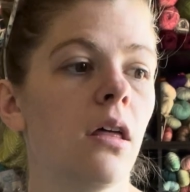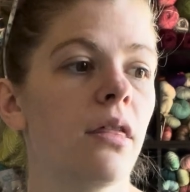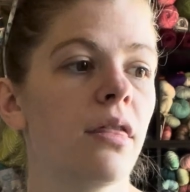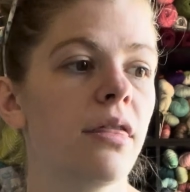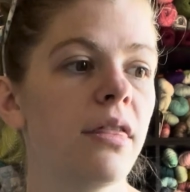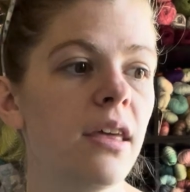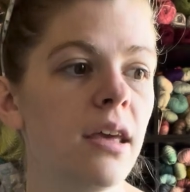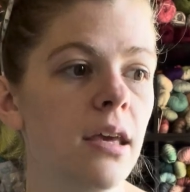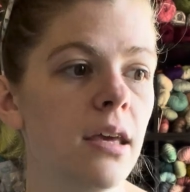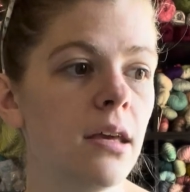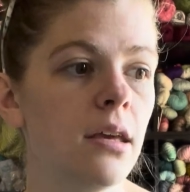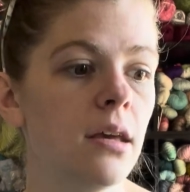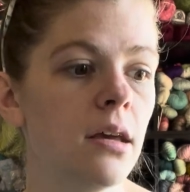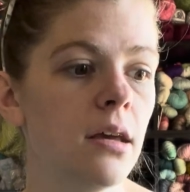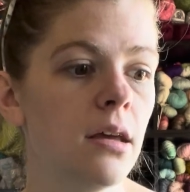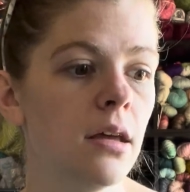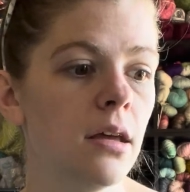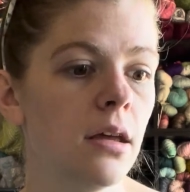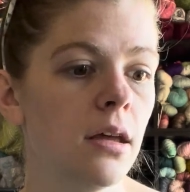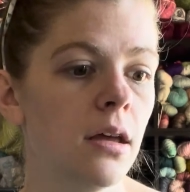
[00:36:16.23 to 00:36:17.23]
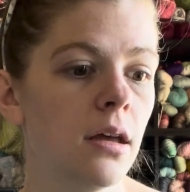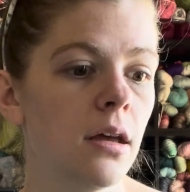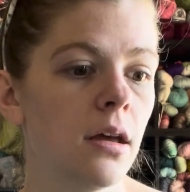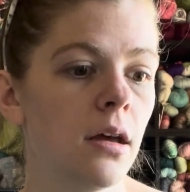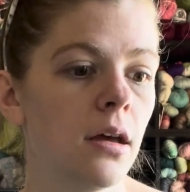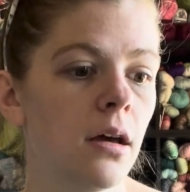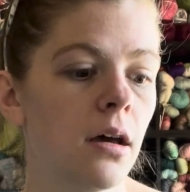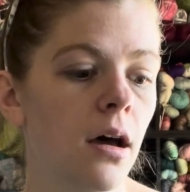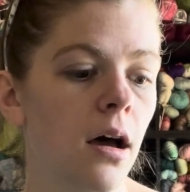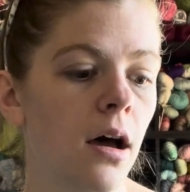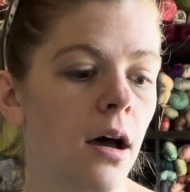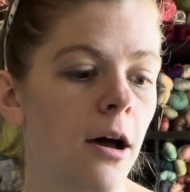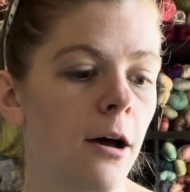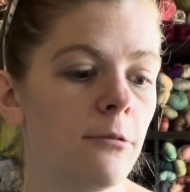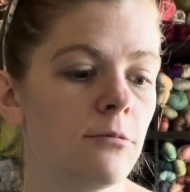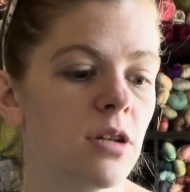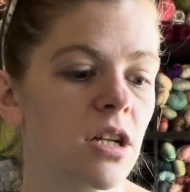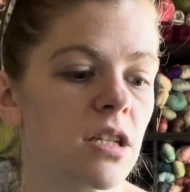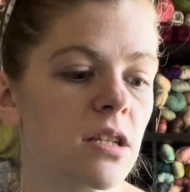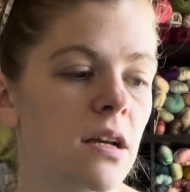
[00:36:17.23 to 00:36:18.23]
thing,
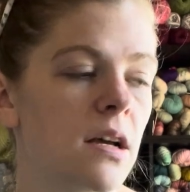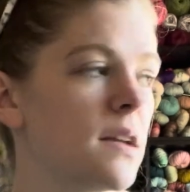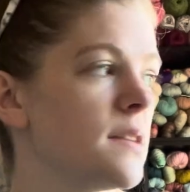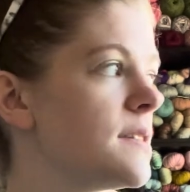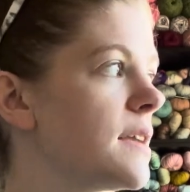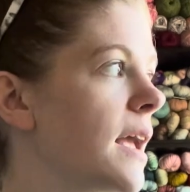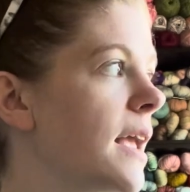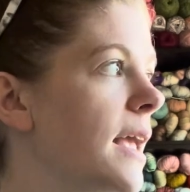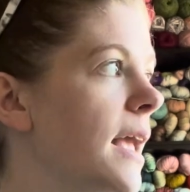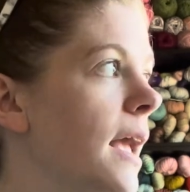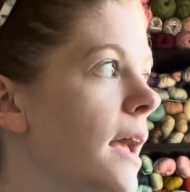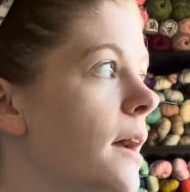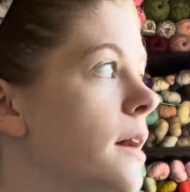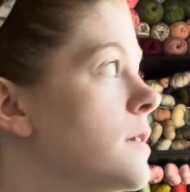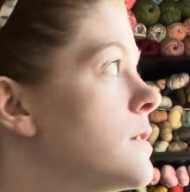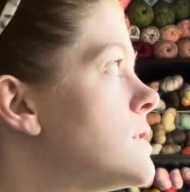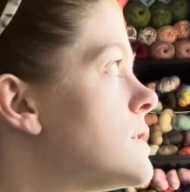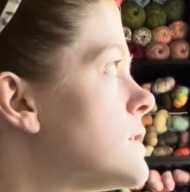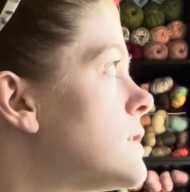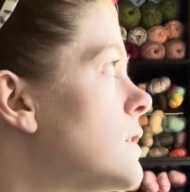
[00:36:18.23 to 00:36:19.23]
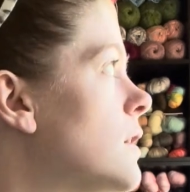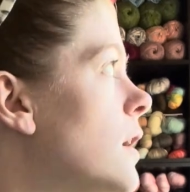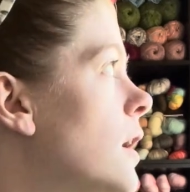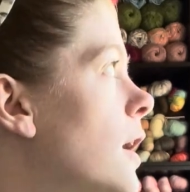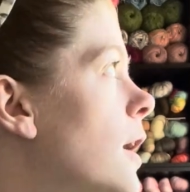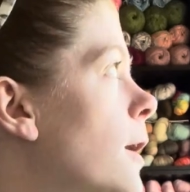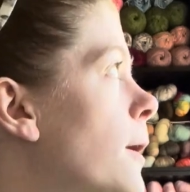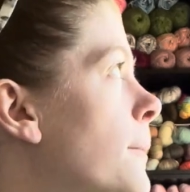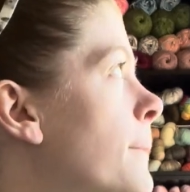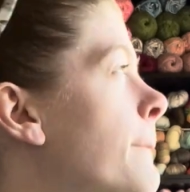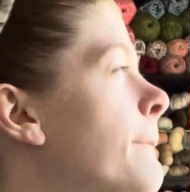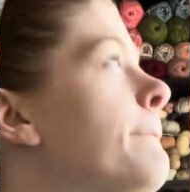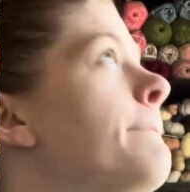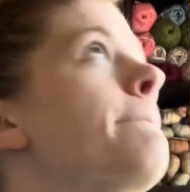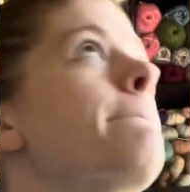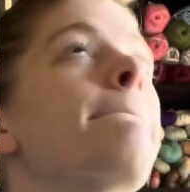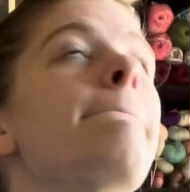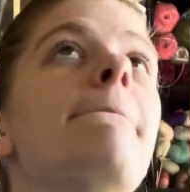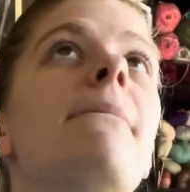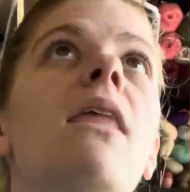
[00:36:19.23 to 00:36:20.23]
just because I can't,
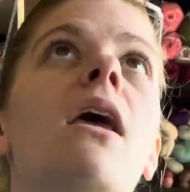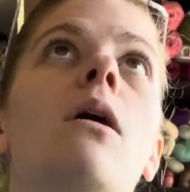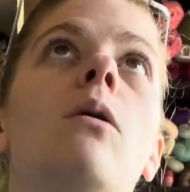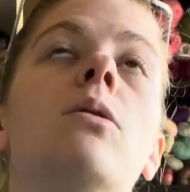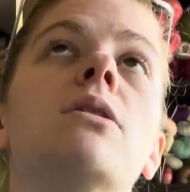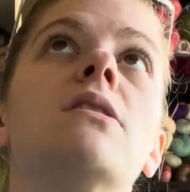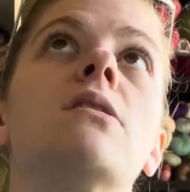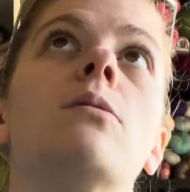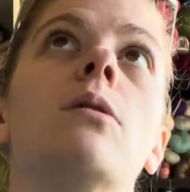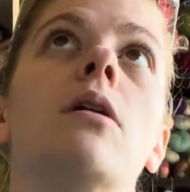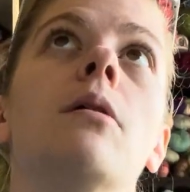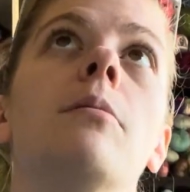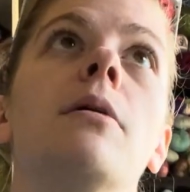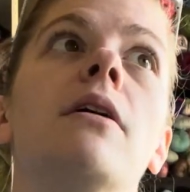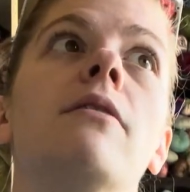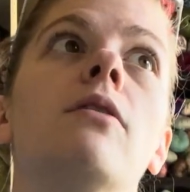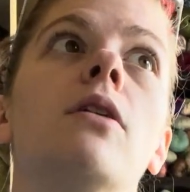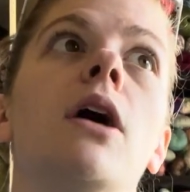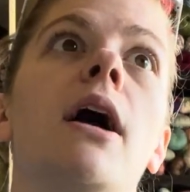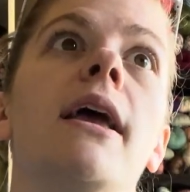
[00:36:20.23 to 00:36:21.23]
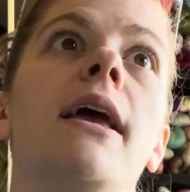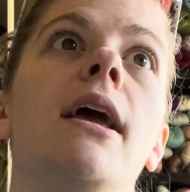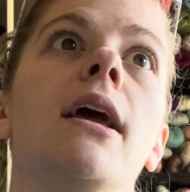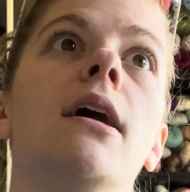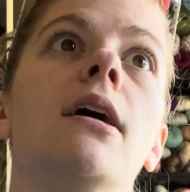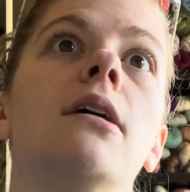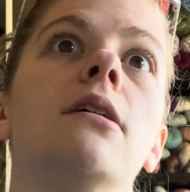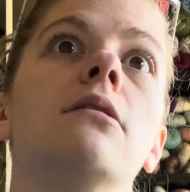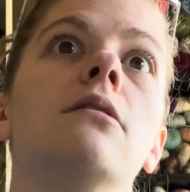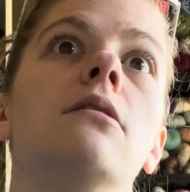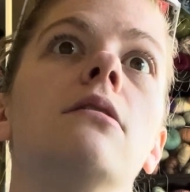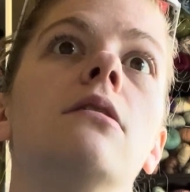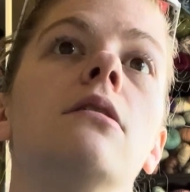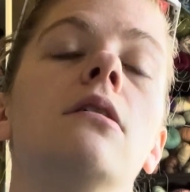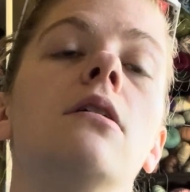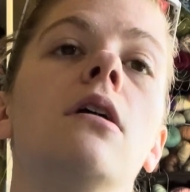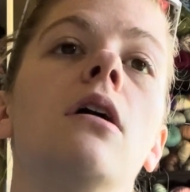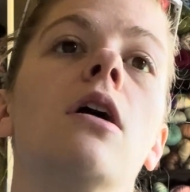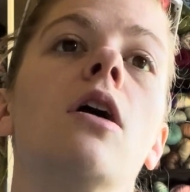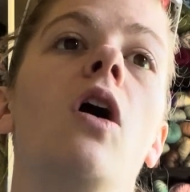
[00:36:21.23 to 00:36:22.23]
what's the word I'm looking for? I can't
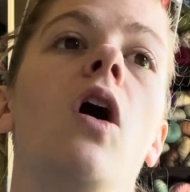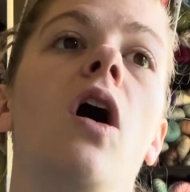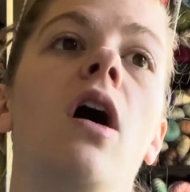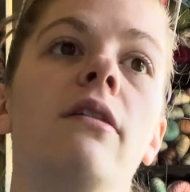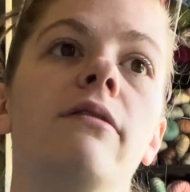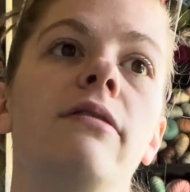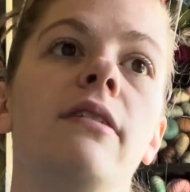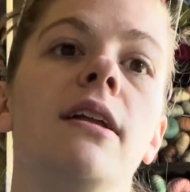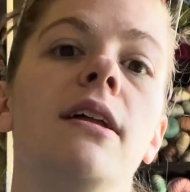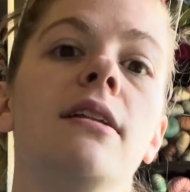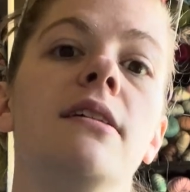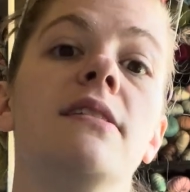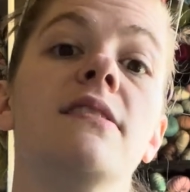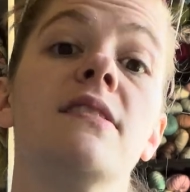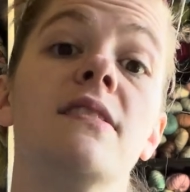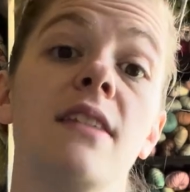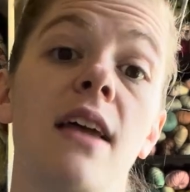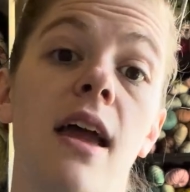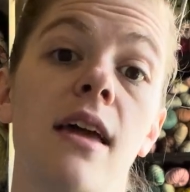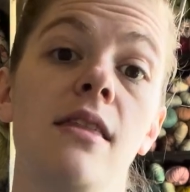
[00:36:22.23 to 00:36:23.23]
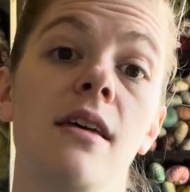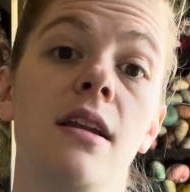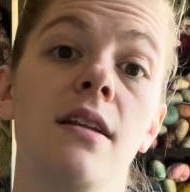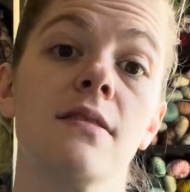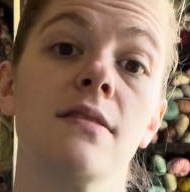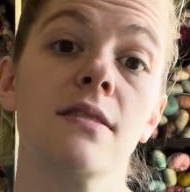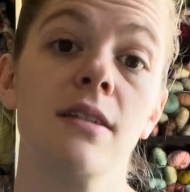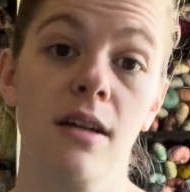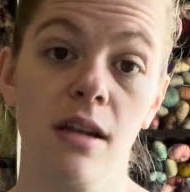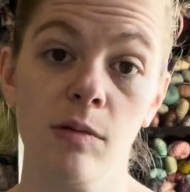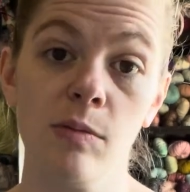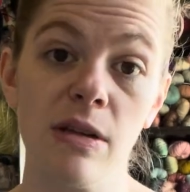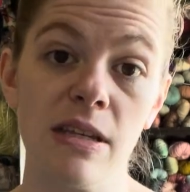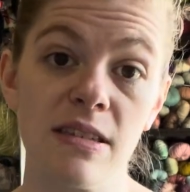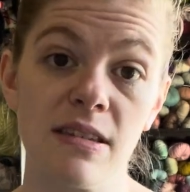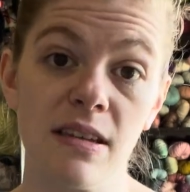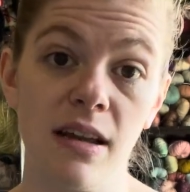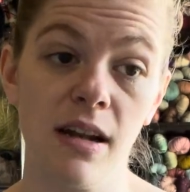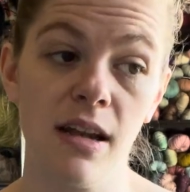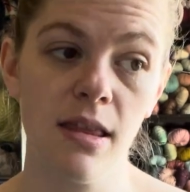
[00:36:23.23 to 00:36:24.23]
confidently say that it's going to be
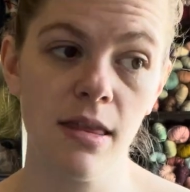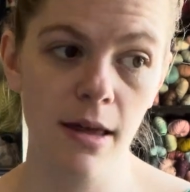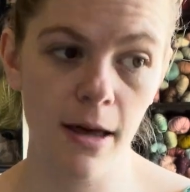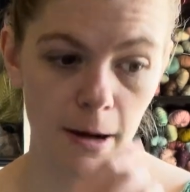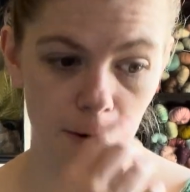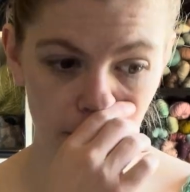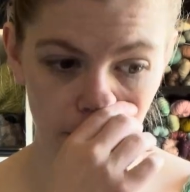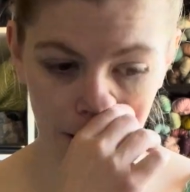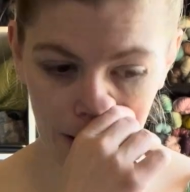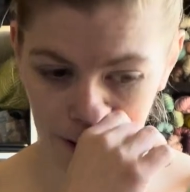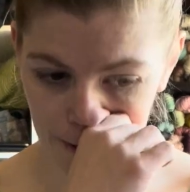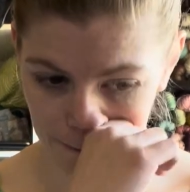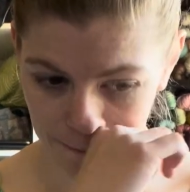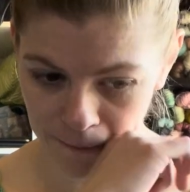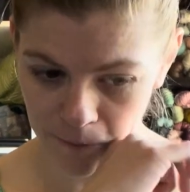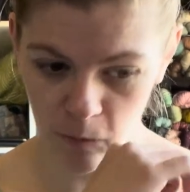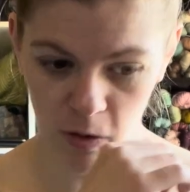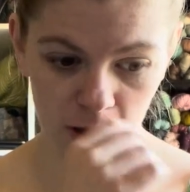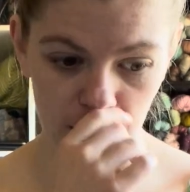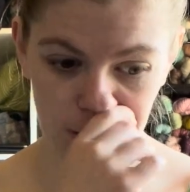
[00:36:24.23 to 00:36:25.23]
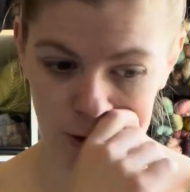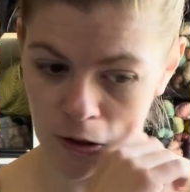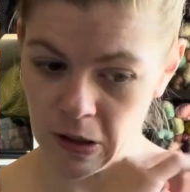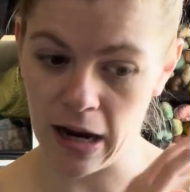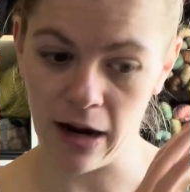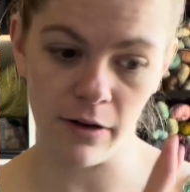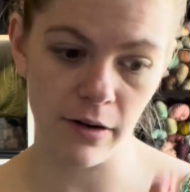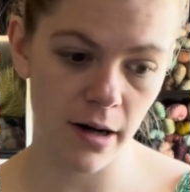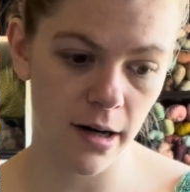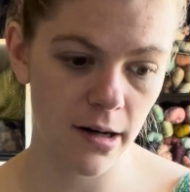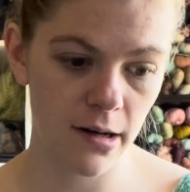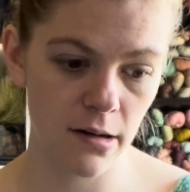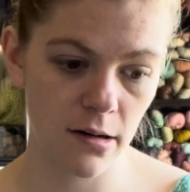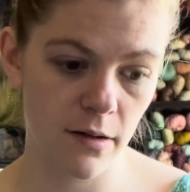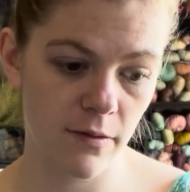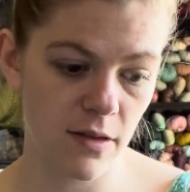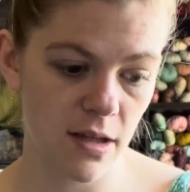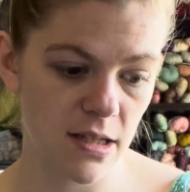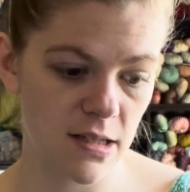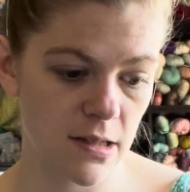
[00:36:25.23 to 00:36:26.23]
sunny then or not with the track record
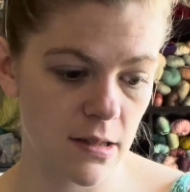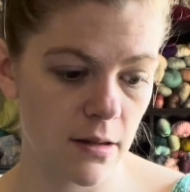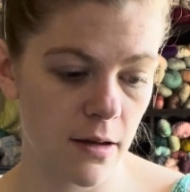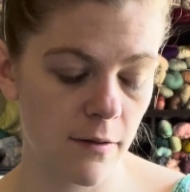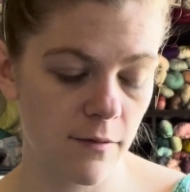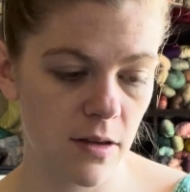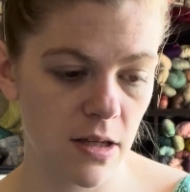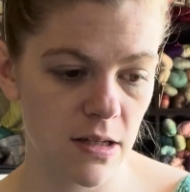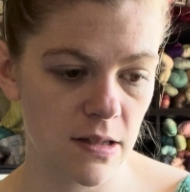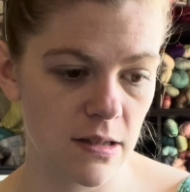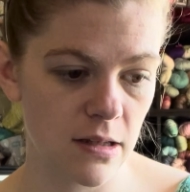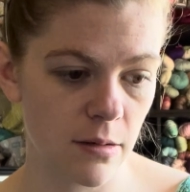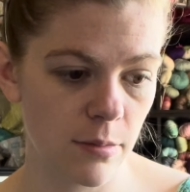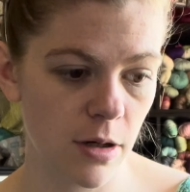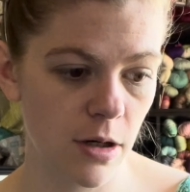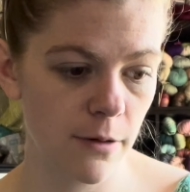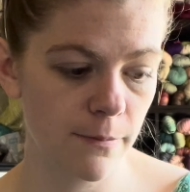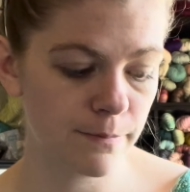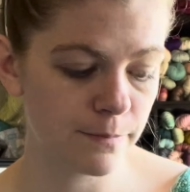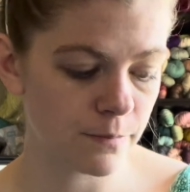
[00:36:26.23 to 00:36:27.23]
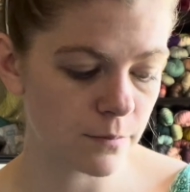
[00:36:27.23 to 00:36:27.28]
of this summer.